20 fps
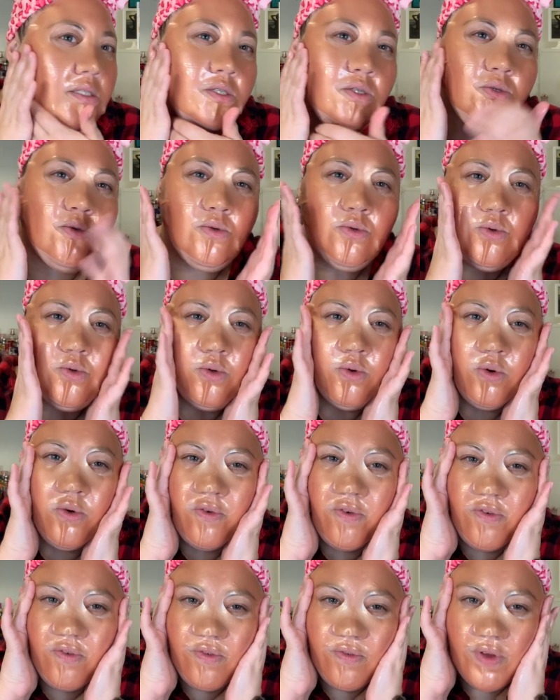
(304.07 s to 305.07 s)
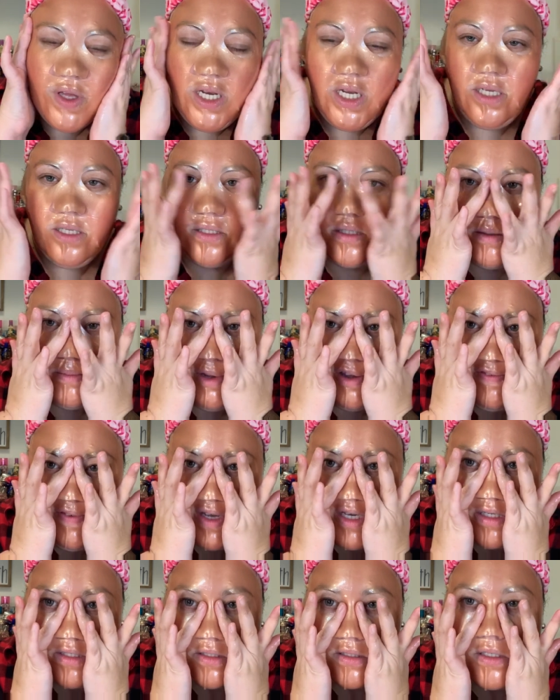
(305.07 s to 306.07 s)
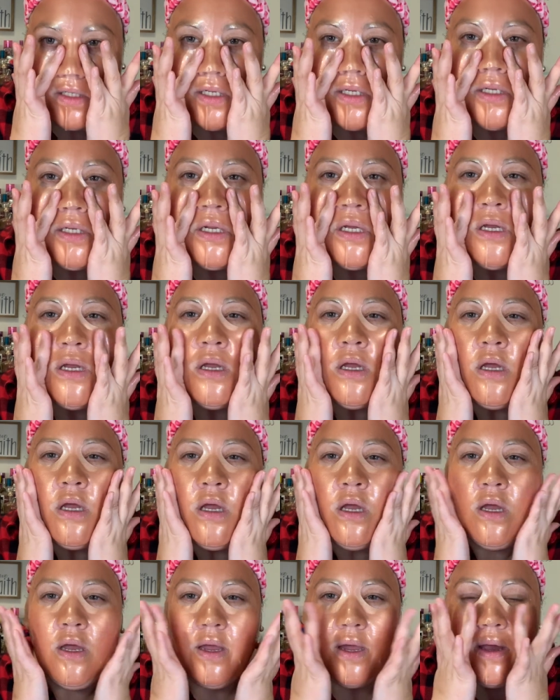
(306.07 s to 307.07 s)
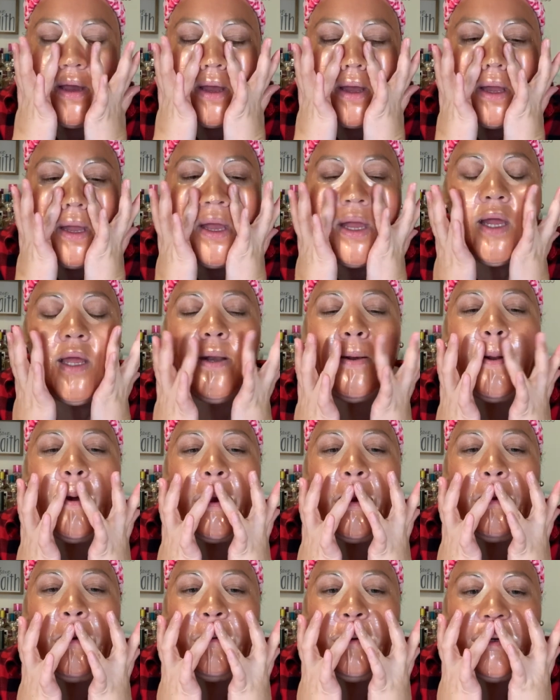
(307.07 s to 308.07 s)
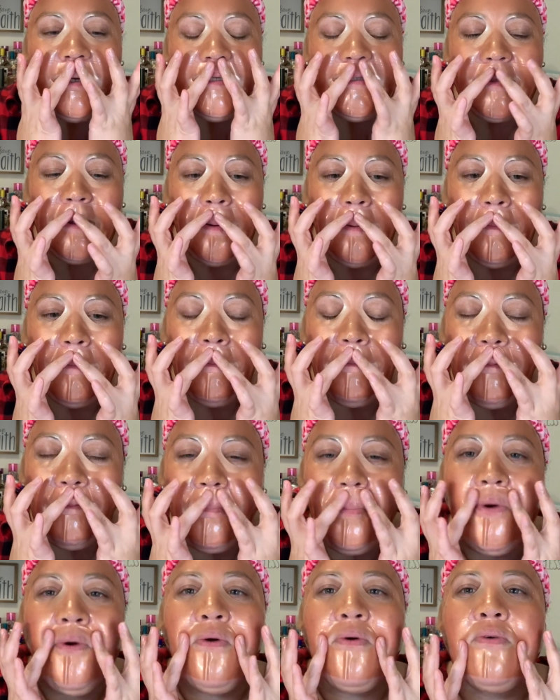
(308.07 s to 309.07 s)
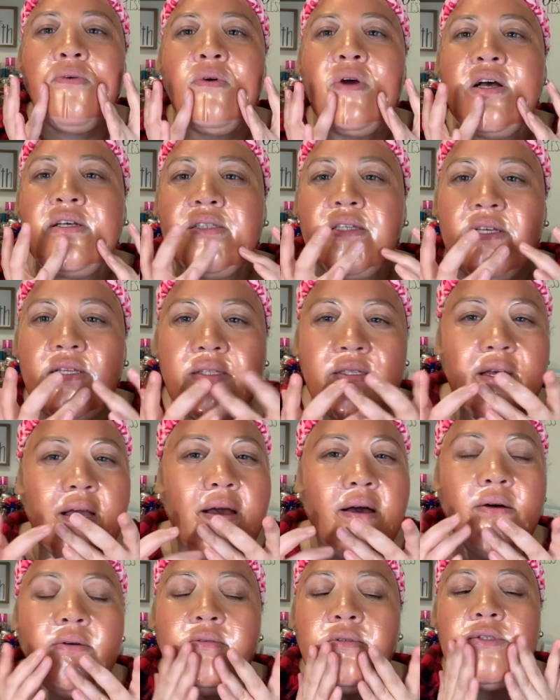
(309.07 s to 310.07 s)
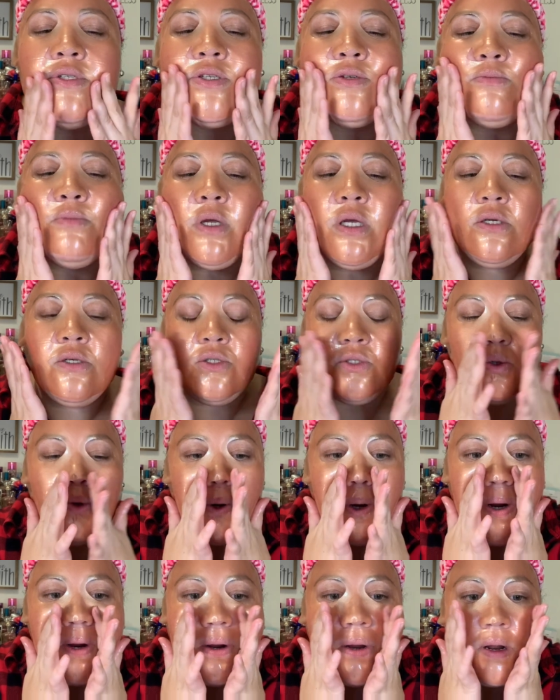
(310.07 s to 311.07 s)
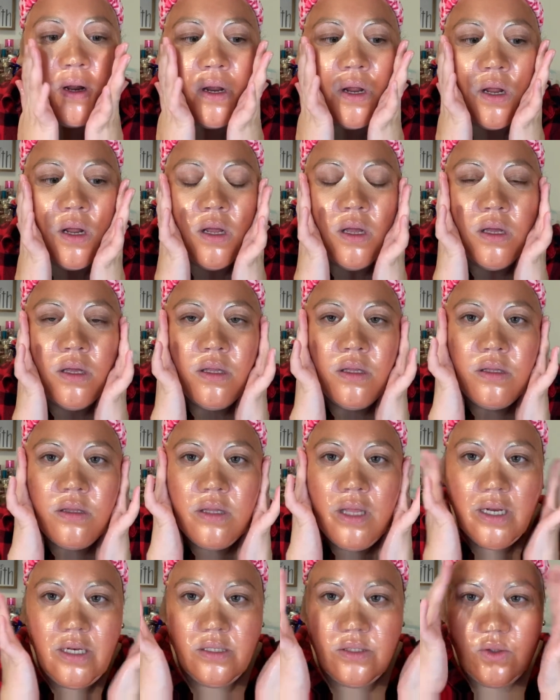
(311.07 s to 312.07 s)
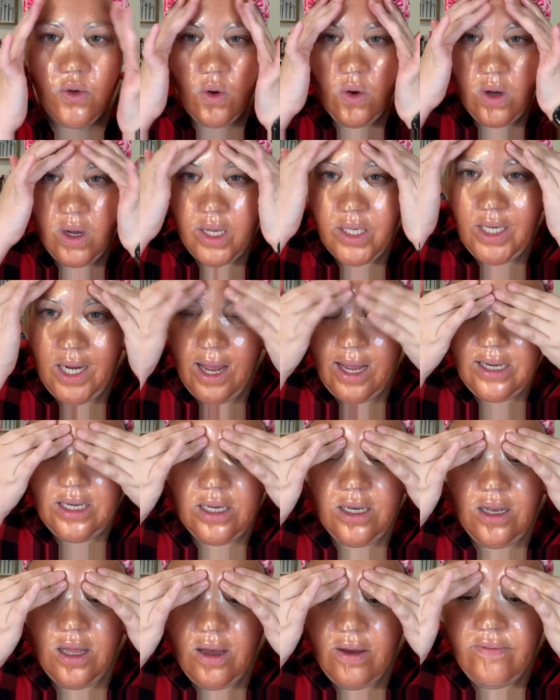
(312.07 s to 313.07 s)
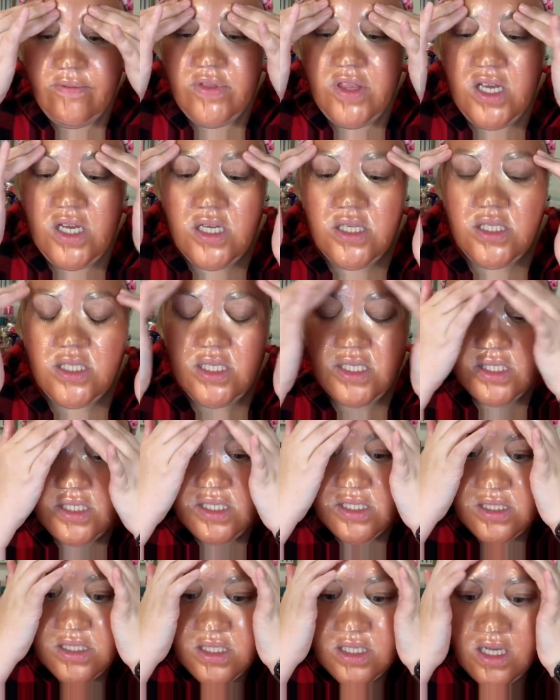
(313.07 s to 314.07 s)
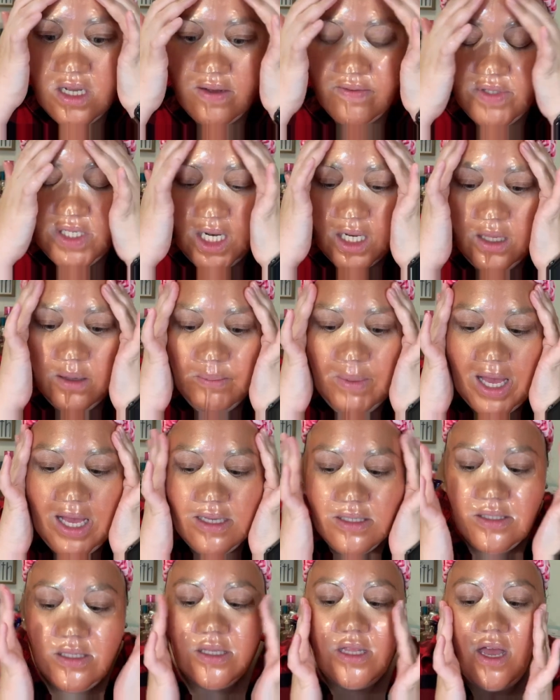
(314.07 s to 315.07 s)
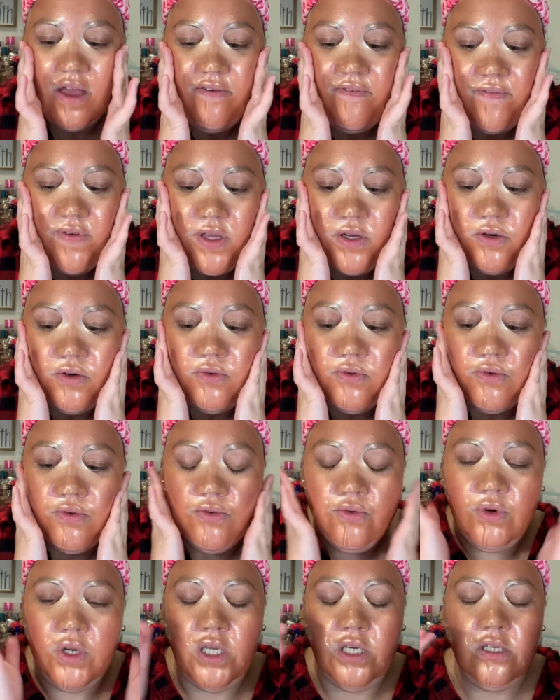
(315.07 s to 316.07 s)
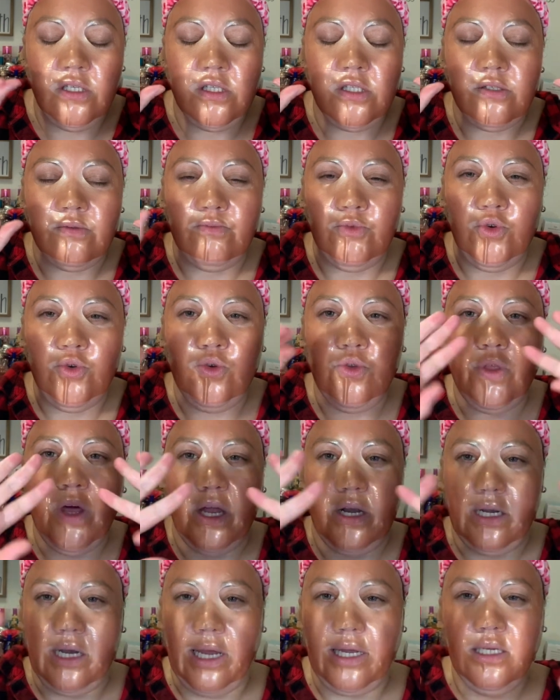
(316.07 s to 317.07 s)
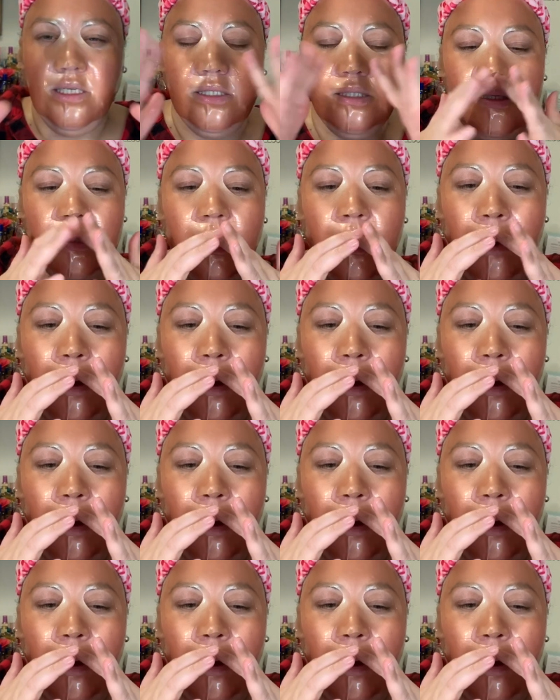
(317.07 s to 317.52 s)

to fit it to my face good. And I always press it down to make sure that it's on. I love the consistency of jelly masks. They feel really smooth and nice.